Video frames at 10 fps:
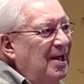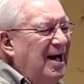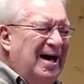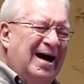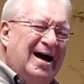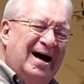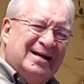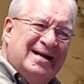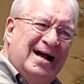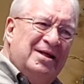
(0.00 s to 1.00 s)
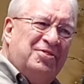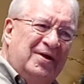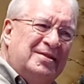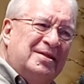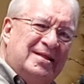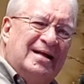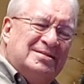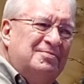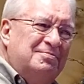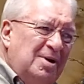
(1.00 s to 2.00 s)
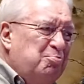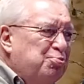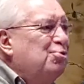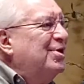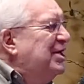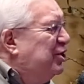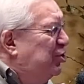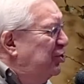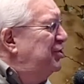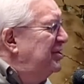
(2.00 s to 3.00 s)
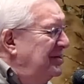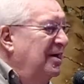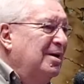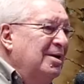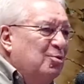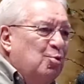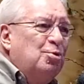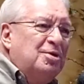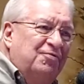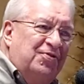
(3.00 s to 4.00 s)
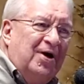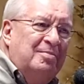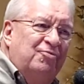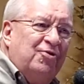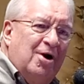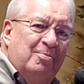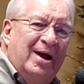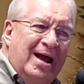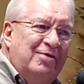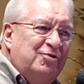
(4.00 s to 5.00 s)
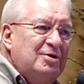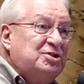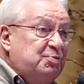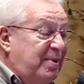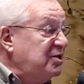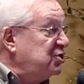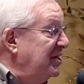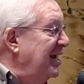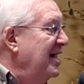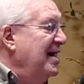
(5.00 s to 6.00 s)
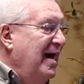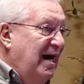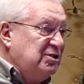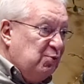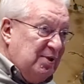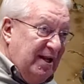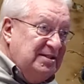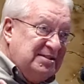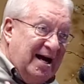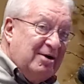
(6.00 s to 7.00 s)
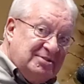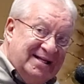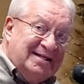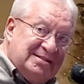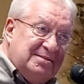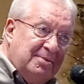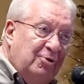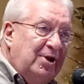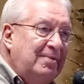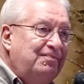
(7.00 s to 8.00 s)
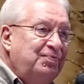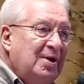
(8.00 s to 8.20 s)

I kind of think that that's a pretty good rule of thumb for our behavior, especially as it relates to our testimony.